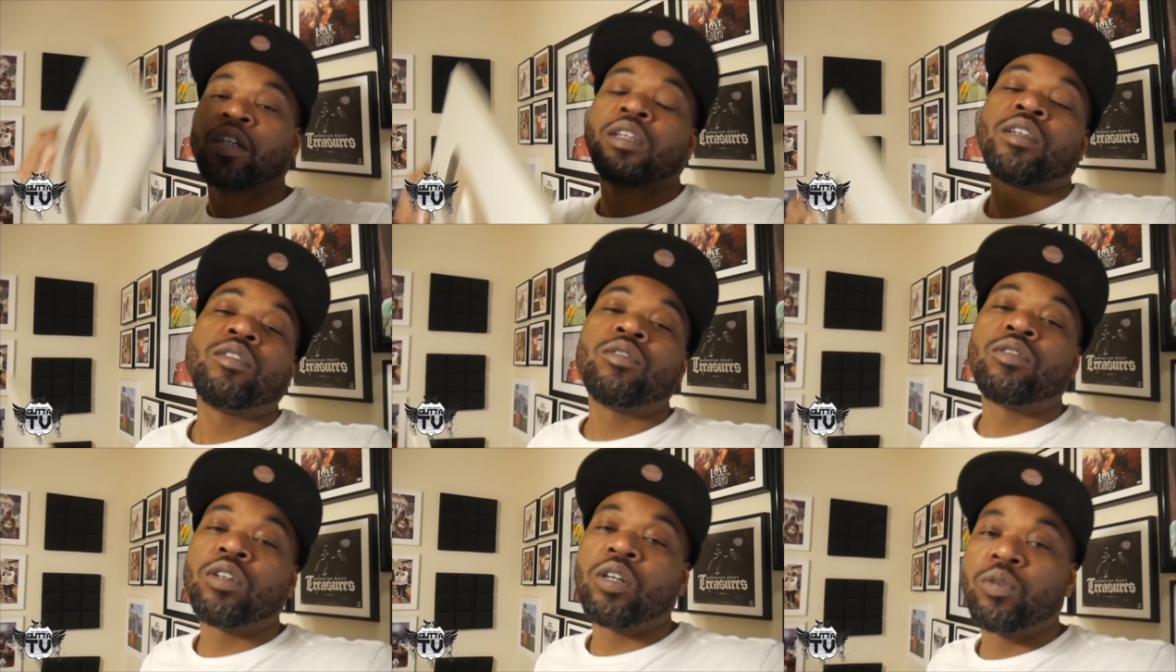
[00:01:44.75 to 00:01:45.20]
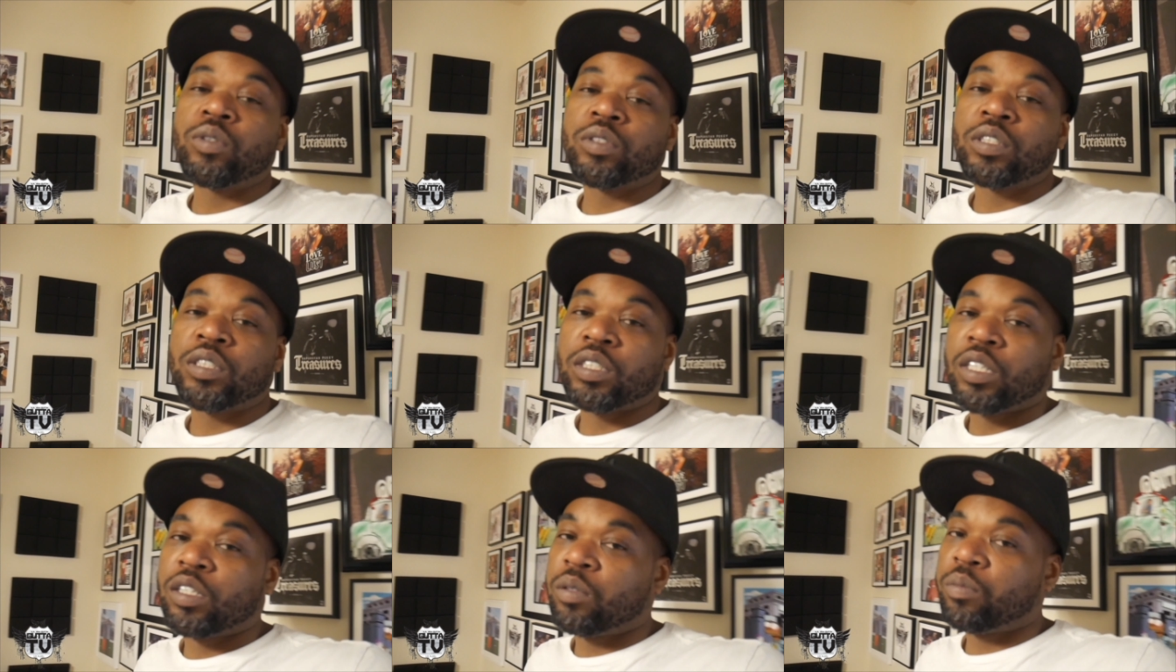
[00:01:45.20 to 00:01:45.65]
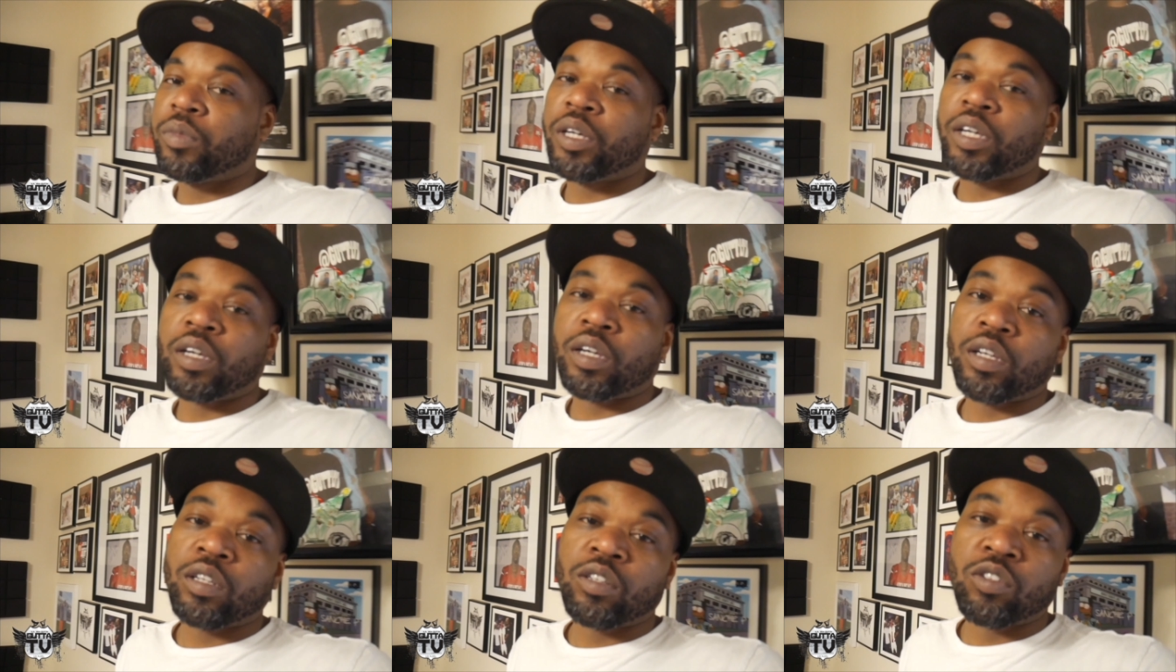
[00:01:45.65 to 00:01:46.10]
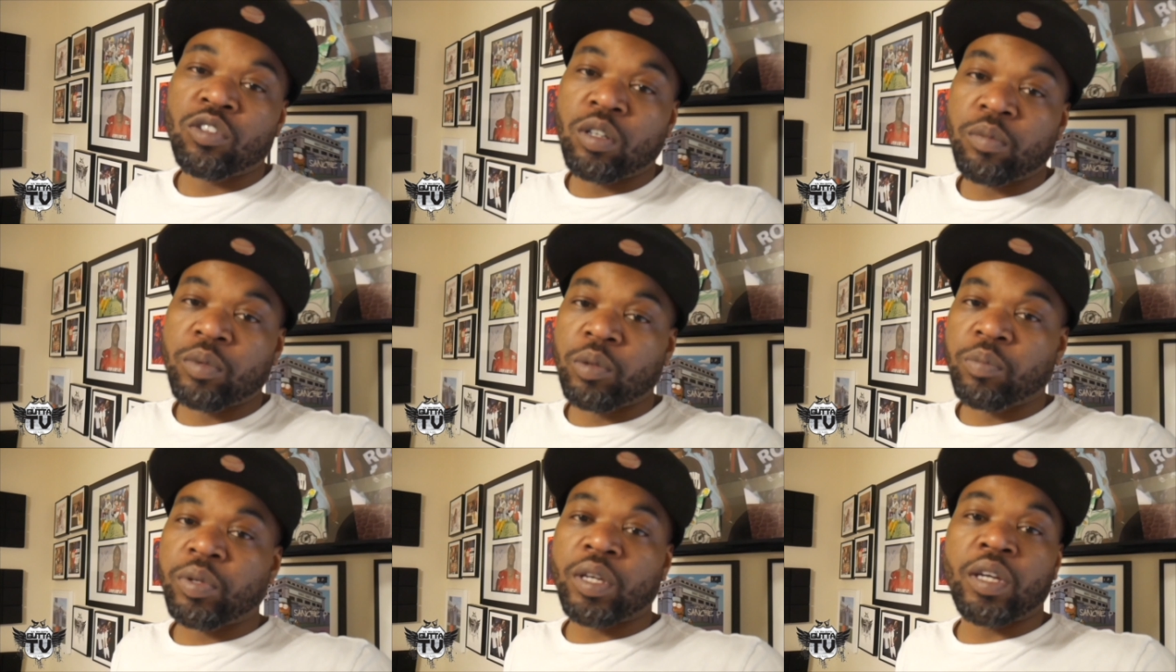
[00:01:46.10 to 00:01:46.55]
You know what's up, man. You're
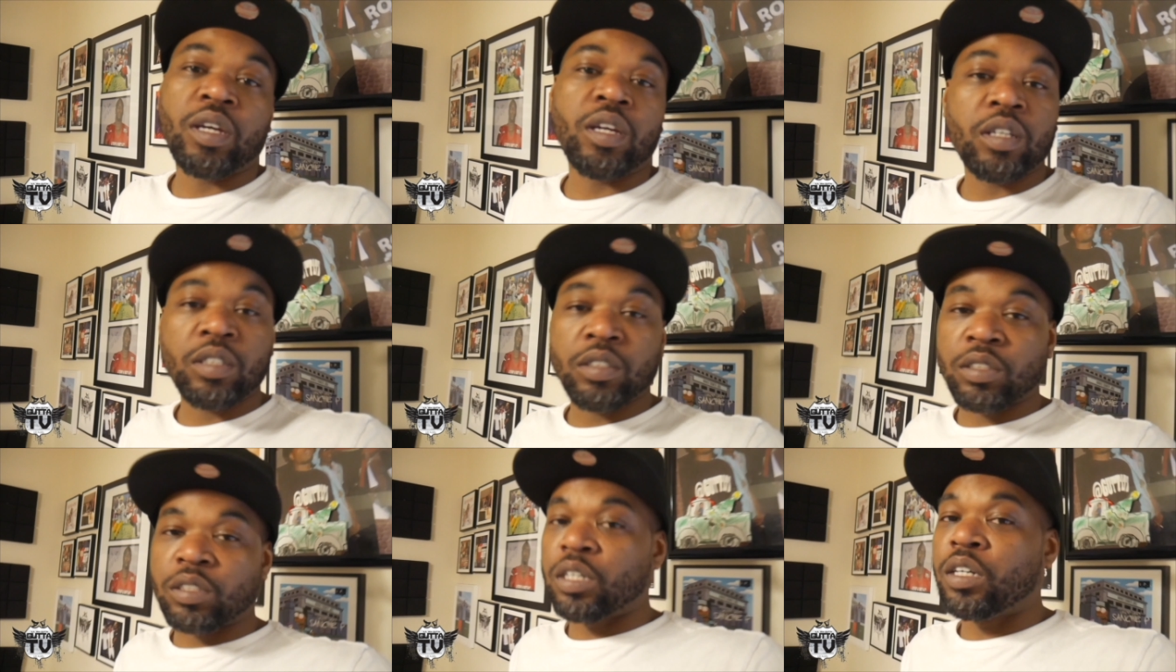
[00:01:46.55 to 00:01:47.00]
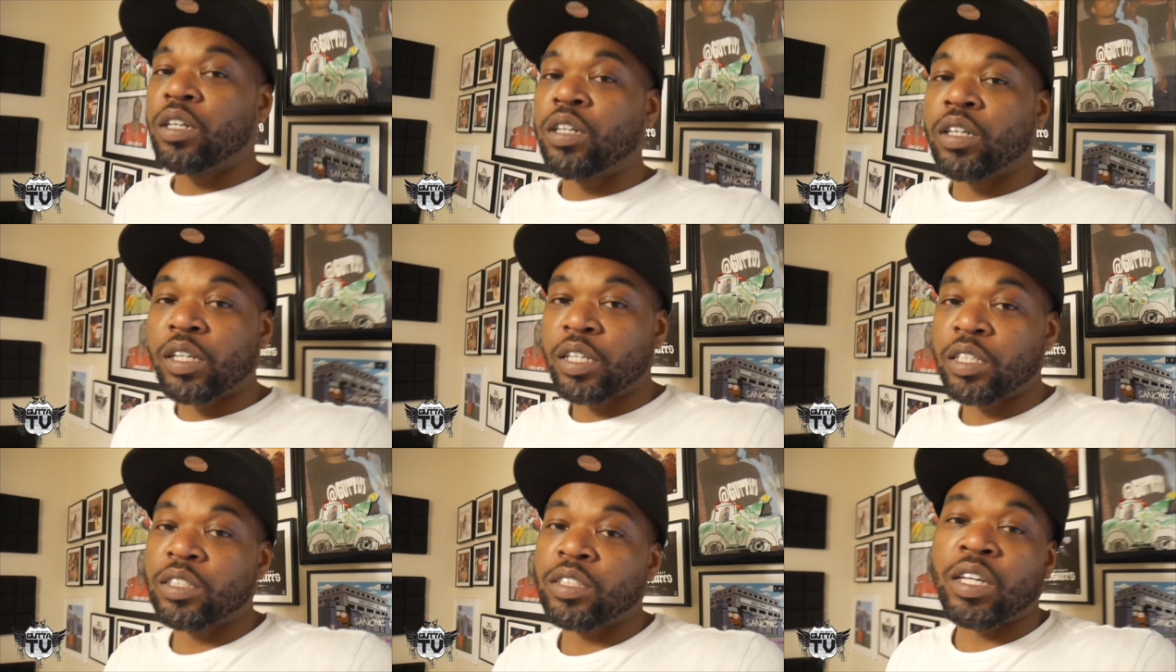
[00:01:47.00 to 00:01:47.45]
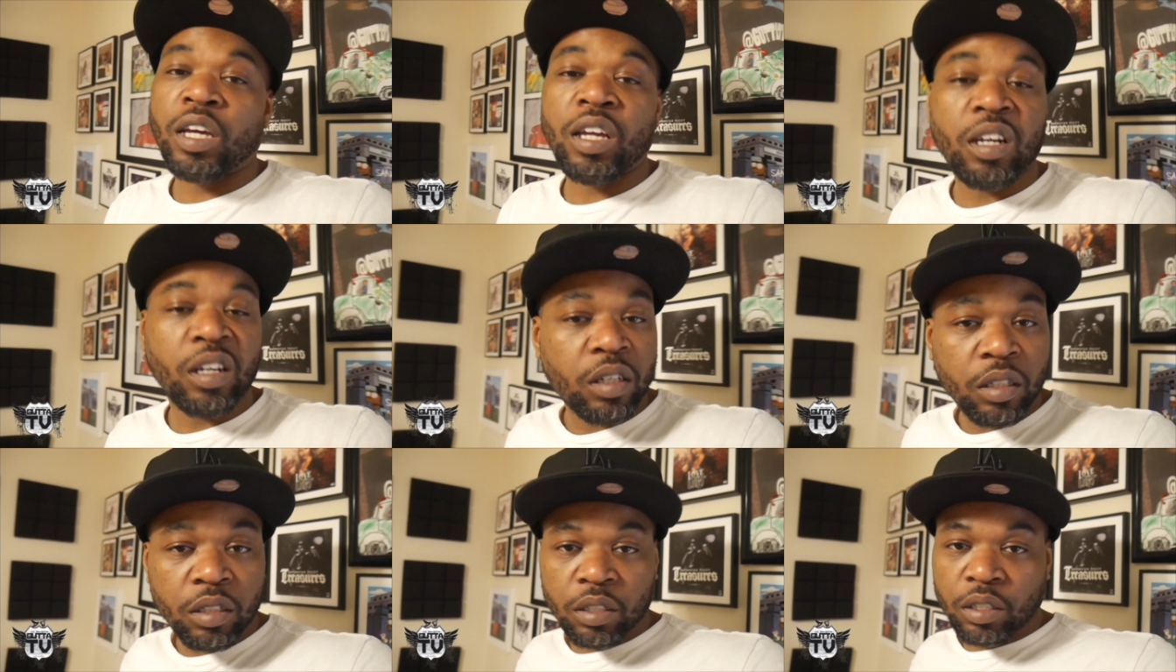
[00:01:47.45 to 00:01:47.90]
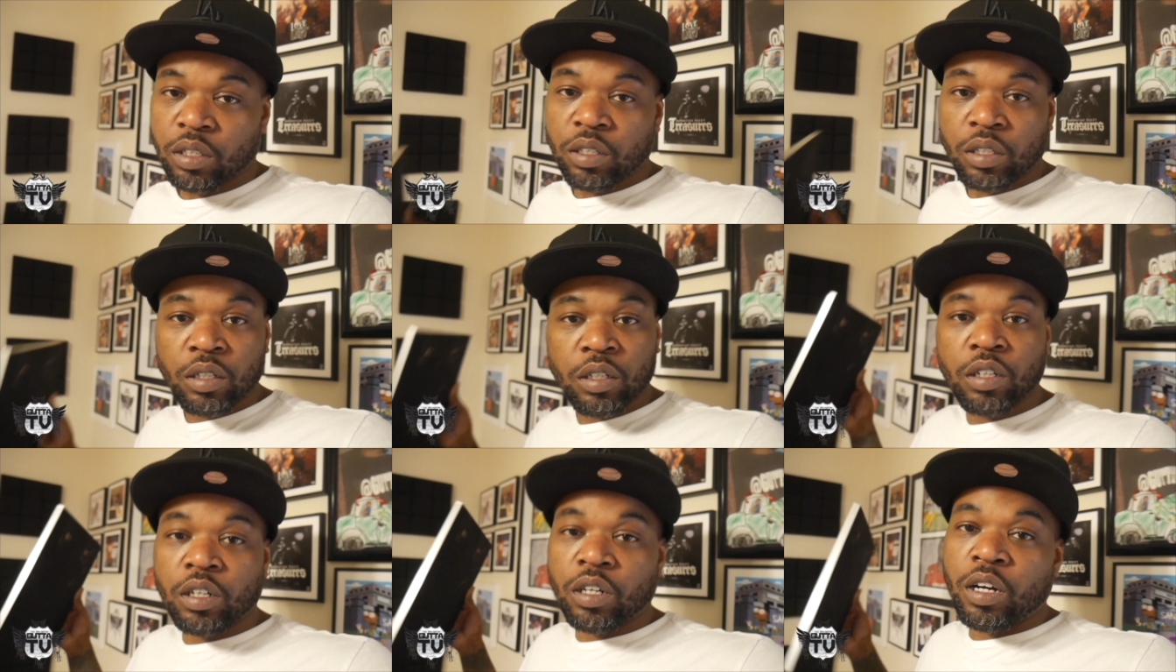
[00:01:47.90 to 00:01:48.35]
gonna be big. It's good. Let's get it.
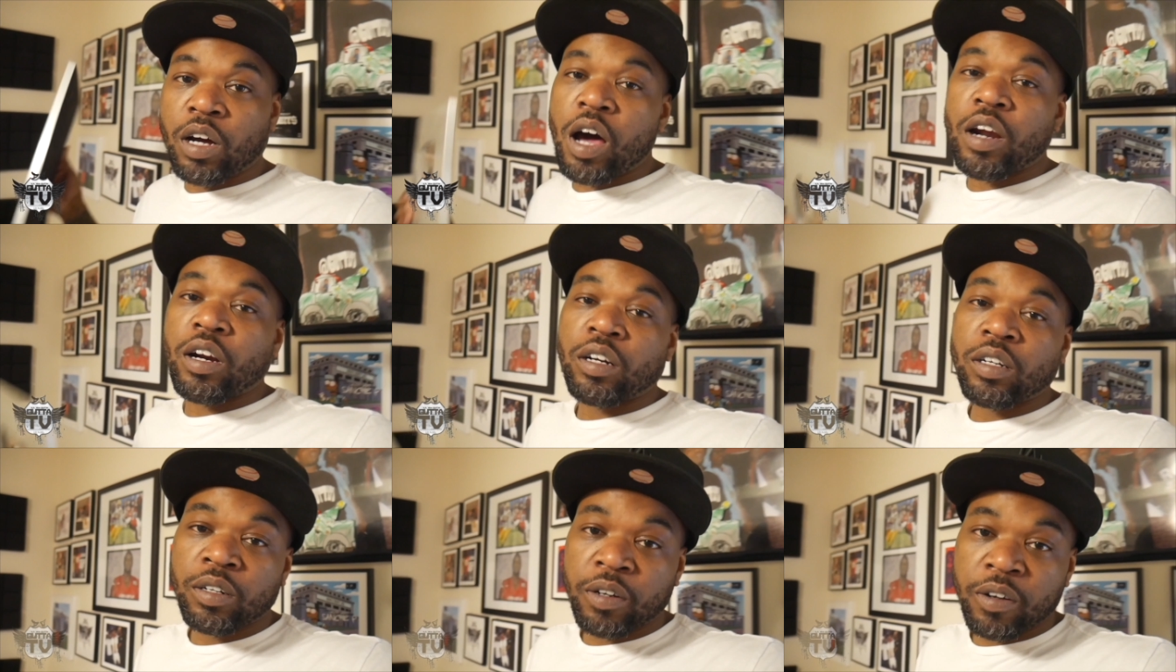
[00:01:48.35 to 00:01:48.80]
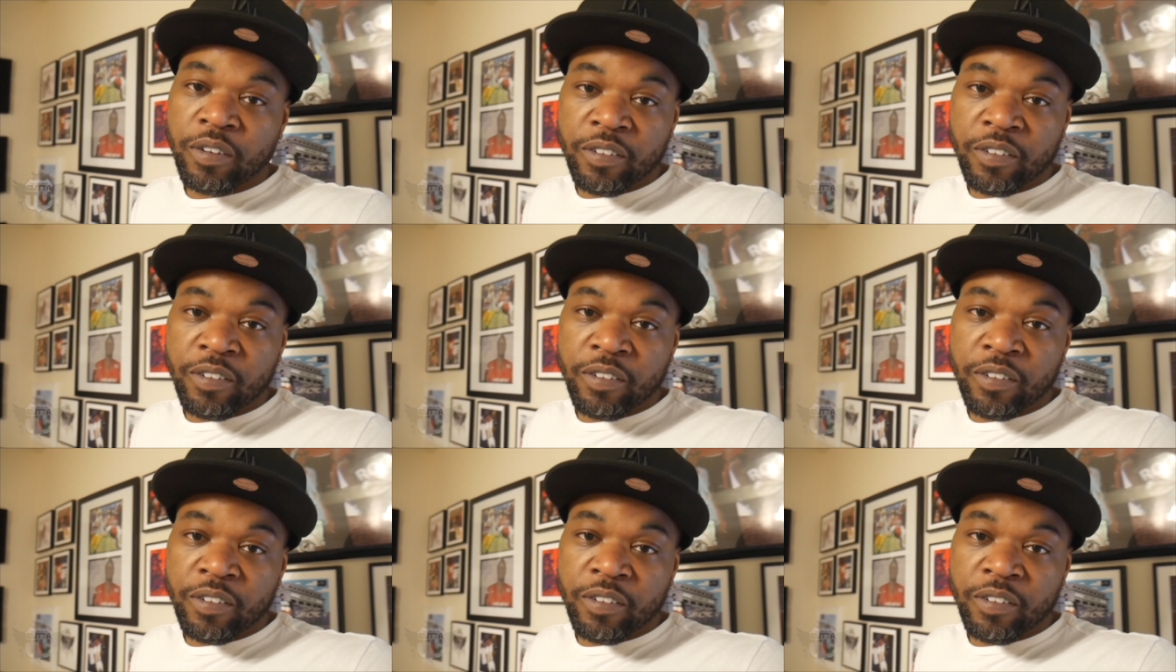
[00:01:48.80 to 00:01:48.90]
Gutta.